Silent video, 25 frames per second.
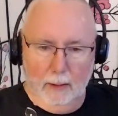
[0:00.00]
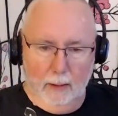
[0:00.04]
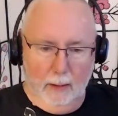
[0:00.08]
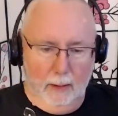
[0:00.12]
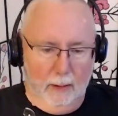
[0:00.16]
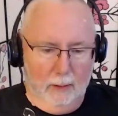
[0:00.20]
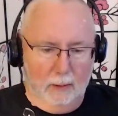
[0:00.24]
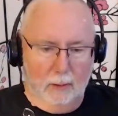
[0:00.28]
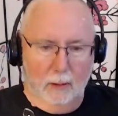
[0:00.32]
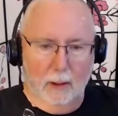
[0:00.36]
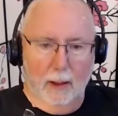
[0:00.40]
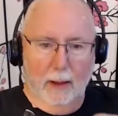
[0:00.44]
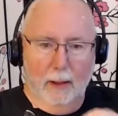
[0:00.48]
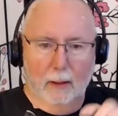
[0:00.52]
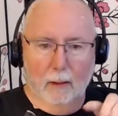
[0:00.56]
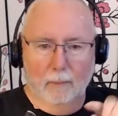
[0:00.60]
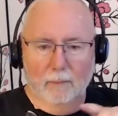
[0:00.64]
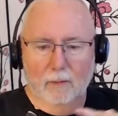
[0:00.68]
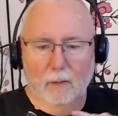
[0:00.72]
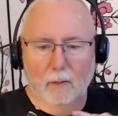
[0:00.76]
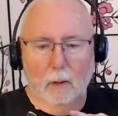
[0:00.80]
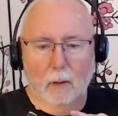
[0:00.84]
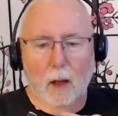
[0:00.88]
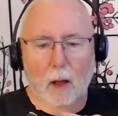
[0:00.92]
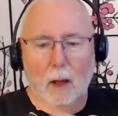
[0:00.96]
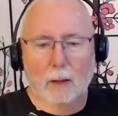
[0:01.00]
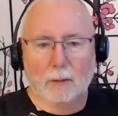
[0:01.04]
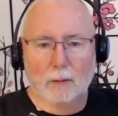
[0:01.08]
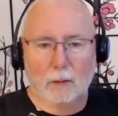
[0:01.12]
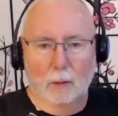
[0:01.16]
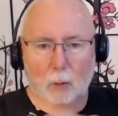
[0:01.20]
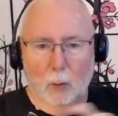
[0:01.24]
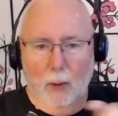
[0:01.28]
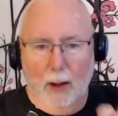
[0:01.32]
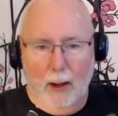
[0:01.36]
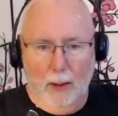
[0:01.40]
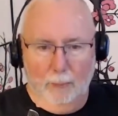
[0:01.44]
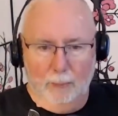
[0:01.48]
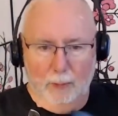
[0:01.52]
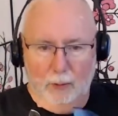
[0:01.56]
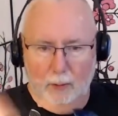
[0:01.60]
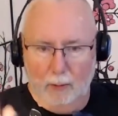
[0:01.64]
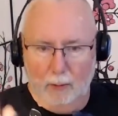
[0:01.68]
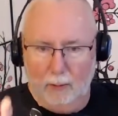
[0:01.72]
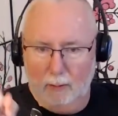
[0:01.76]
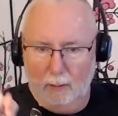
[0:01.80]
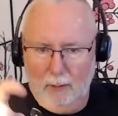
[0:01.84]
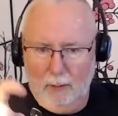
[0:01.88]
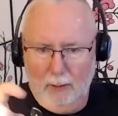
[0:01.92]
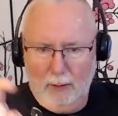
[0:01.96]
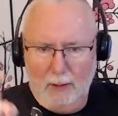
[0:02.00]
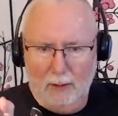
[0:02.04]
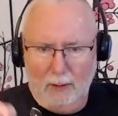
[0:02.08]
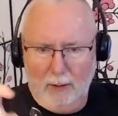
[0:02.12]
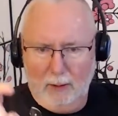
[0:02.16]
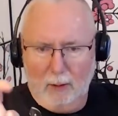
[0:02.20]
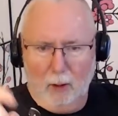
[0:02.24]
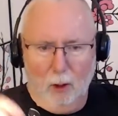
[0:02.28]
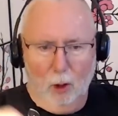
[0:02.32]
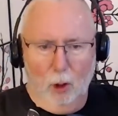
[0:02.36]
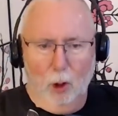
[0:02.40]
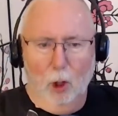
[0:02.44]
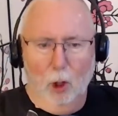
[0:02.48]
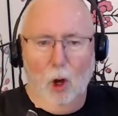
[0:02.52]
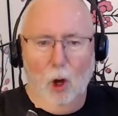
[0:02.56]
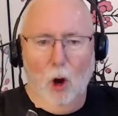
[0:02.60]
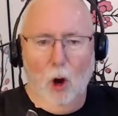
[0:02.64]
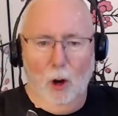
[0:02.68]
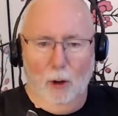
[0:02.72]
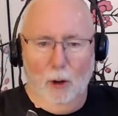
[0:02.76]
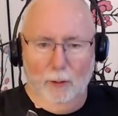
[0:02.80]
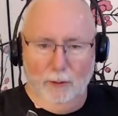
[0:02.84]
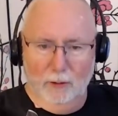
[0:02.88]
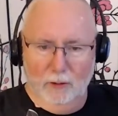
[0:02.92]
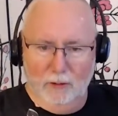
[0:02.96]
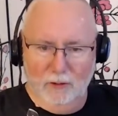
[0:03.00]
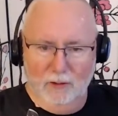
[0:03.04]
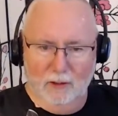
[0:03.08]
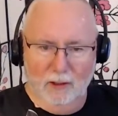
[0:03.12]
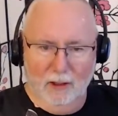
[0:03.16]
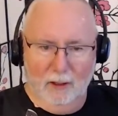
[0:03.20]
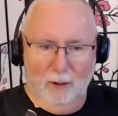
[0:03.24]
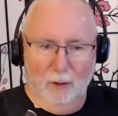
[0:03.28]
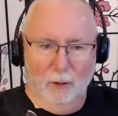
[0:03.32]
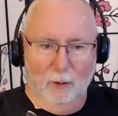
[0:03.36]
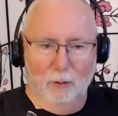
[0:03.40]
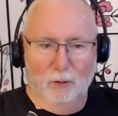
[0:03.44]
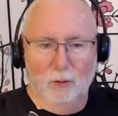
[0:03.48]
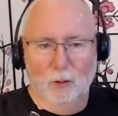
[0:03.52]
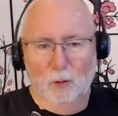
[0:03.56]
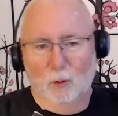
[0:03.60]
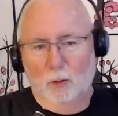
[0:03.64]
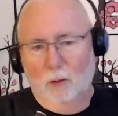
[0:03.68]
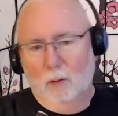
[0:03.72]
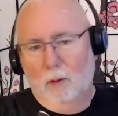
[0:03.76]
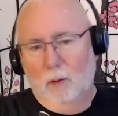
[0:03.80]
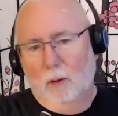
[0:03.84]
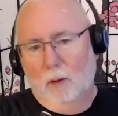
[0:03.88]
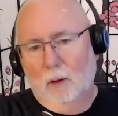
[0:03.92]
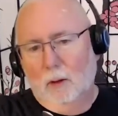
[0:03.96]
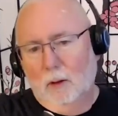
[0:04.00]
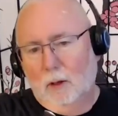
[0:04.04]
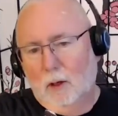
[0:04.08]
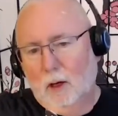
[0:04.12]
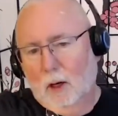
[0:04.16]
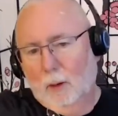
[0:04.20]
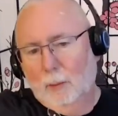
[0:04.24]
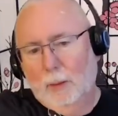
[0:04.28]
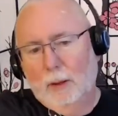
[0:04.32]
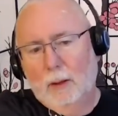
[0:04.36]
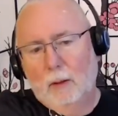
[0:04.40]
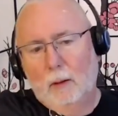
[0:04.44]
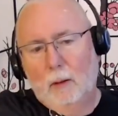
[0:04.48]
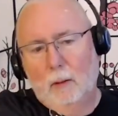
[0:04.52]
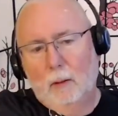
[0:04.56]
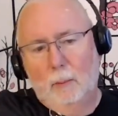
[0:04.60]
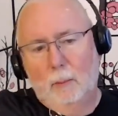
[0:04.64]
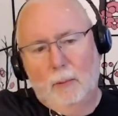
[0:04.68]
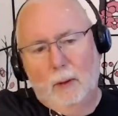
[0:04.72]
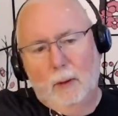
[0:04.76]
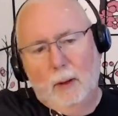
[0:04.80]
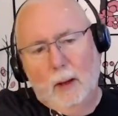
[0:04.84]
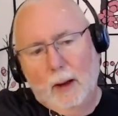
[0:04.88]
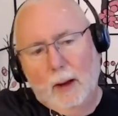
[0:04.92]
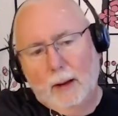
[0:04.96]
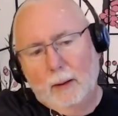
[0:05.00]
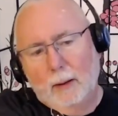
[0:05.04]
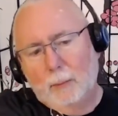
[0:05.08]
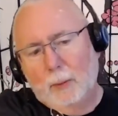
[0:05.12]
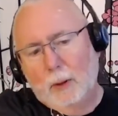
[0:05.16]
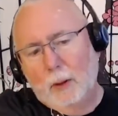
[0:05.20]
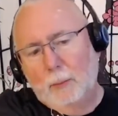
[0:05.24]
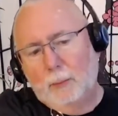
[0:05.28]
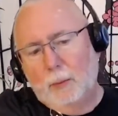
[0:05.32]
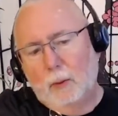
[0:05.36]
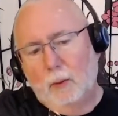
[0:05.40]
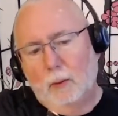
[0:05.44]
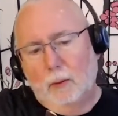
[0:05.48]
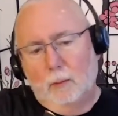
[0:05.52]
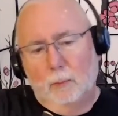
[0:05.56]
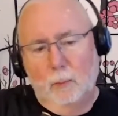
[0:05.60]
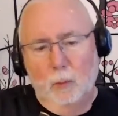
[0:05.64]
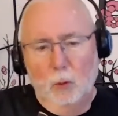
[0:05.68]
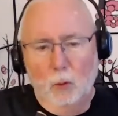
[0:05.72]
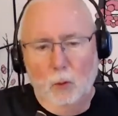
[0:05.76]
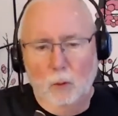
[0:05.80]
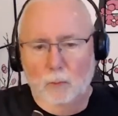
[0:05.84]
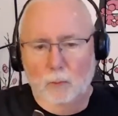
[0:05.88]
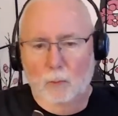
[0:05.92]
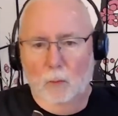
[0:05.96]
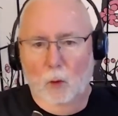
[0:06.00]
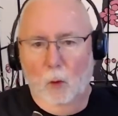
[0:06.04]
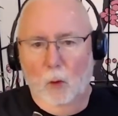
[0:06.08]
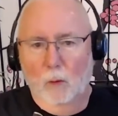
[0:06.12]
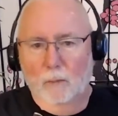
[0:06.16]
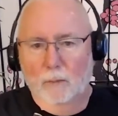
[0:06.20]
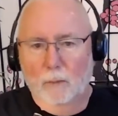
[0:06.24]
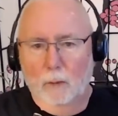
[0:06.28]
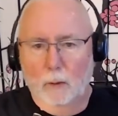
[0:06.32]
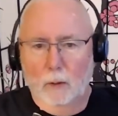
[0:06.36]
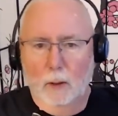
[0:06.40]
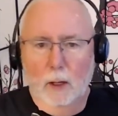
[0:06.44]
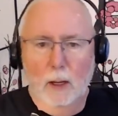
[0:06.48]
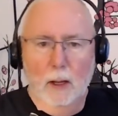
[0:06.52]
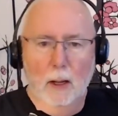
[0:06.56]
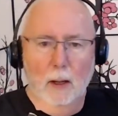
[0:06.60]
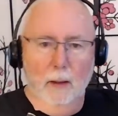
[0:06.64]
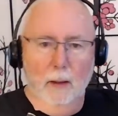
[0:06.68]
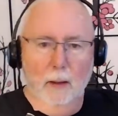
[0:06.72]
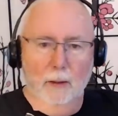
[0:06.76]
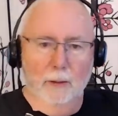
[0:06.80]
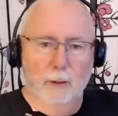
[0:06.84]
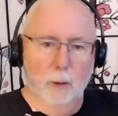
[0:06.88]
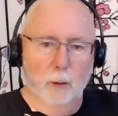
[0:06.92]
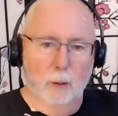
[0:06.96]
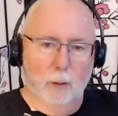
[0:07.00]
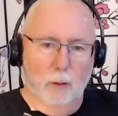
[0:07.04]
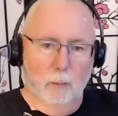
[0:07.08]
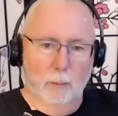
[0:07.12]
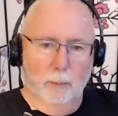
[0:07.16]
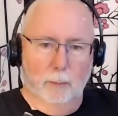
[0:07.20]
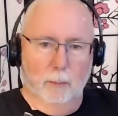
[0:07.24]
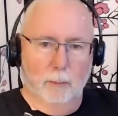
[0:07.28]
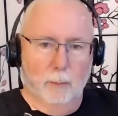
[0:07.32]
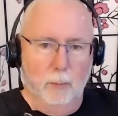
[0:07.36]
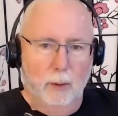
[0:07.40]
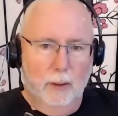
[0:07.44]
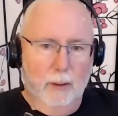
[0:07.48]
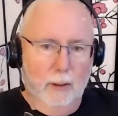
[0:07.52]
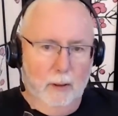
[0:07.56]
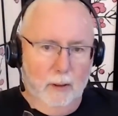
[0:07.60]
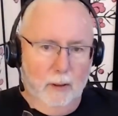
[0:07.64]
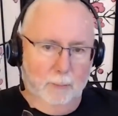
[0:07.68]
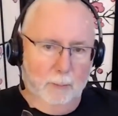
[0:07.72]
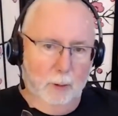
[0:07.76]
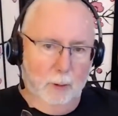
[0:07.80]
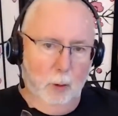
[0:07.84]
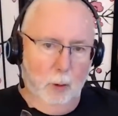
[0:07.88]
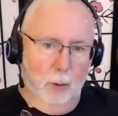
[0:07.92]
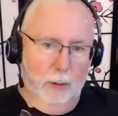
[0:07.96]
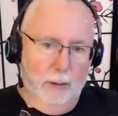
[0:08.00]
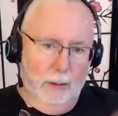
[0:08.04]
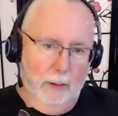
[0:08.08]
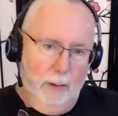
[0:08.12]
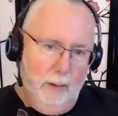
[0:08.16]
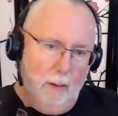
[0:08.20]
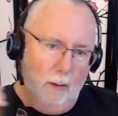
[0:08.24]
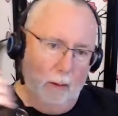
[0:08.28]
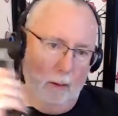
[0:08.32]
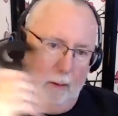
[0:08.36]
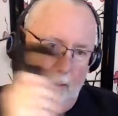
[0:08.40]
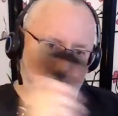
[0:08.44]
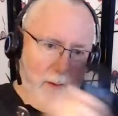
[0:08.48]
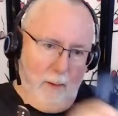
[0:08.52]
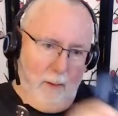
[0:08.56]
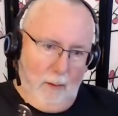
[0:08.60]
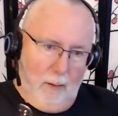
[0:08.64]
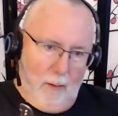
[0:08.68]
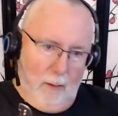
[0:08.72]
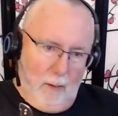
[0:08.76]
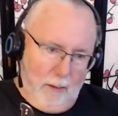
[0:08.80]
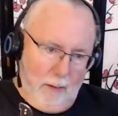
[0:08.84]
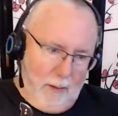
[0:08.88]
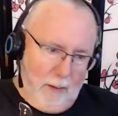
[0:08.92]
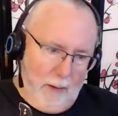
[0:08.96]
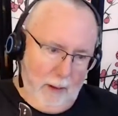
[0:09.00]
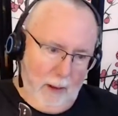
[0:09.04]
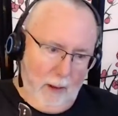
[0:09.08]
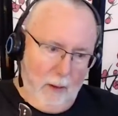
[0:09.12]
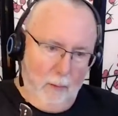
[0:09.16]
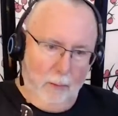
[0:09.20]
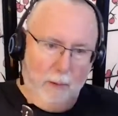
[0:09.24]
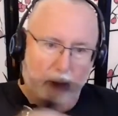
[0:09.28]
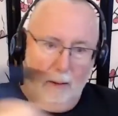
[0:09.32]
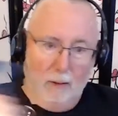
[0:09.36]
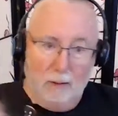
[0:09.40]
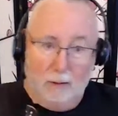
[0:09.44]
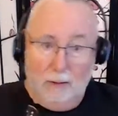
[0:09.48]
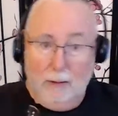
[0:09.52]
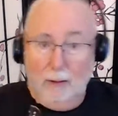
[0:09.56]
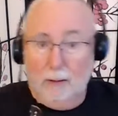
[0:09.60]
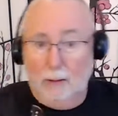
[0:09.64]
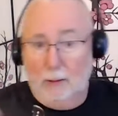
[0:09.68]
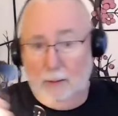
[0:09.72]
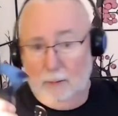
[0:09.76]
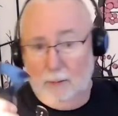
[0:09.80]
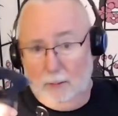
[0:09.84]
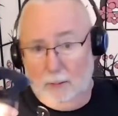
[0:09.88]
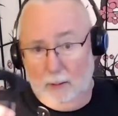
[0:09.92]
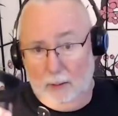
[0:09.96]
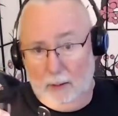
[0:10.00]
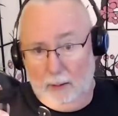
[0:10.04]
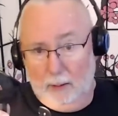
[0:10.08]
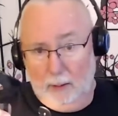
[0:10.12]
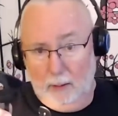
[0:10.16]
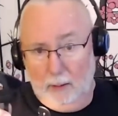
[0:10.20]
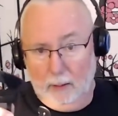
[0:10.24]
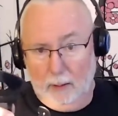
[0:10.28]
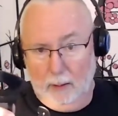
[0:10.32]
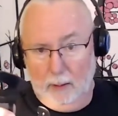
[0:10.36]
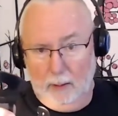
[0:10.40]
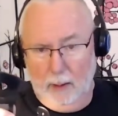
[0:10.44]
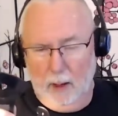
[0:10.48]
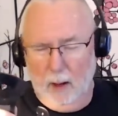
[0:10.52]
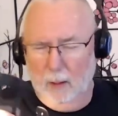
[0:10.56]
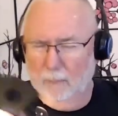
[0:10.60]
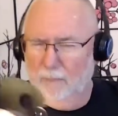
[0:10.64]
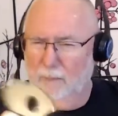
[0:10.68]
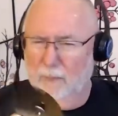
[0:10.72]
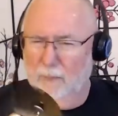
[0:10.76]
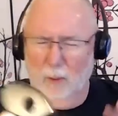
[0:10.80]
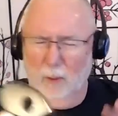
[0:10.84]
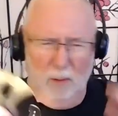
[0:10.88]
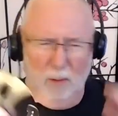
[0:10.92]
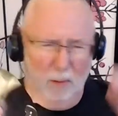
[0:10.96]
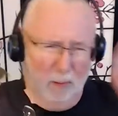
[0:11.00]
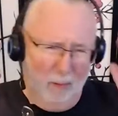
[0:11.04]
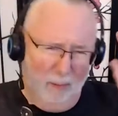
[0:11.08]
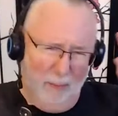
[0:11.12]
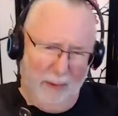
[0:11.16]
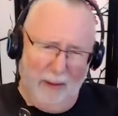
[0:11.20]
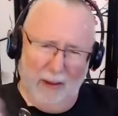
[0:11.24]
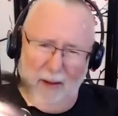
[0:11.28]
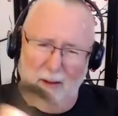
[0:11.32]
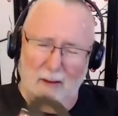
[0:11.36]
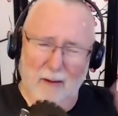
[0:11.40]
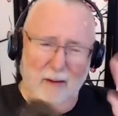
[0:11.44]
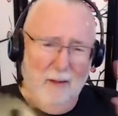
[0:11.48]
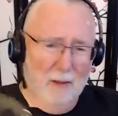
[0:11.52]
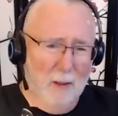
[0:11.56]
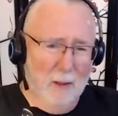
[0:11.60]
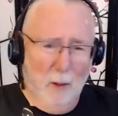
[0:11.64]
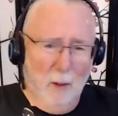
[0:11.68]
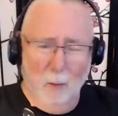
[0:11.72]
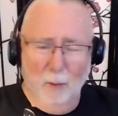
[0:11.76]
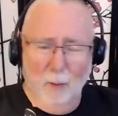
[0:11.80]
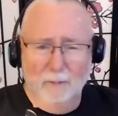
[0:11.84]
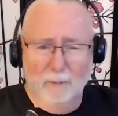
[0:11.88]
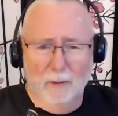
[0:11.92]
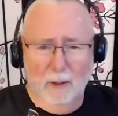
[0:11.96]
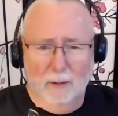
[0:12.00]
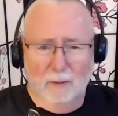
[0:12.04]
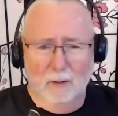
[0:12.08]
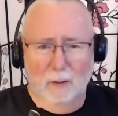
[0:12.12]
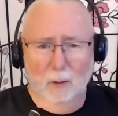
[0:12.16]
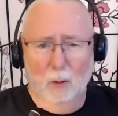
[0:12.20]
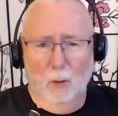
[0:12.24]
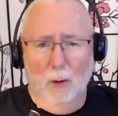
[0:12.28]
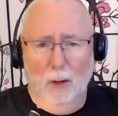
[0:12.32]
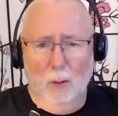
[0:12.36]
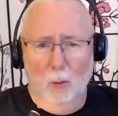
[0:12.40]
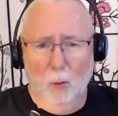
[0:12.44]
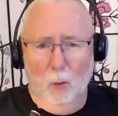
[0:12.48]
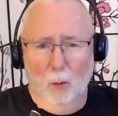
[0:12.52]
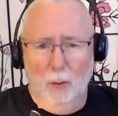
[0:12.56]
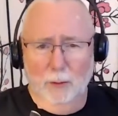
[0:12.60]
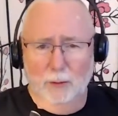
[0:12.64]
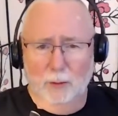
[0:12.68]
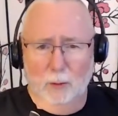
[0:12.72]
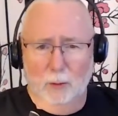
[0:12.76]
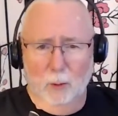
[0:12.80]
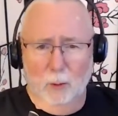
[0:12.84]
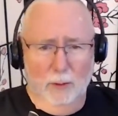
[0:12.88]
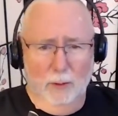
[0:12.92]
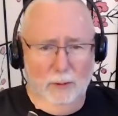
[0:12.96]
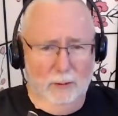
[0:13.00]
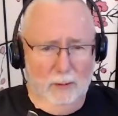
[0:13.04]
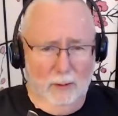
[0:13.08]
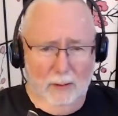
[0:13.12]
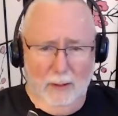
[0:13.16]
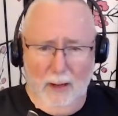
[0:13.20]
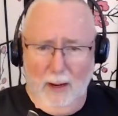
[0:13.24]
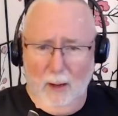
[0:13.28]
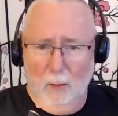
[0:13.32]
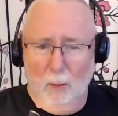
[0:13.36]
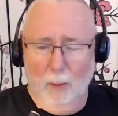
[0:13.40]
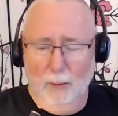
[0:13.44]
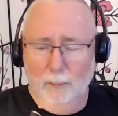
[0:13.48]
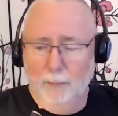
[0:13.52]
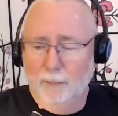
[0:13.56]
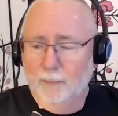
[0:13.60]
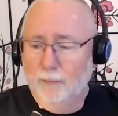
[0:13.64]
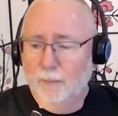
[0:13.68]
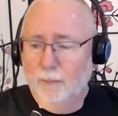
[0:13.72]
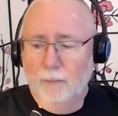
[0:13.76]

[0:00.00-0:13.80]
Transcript: It's like a velociraptor claw, this thing is. You can come in and behind people and move them over. You can bring it up to an ear and literally take them down, stick this in an ear canal. Oh man, we've got some great war stories on that one.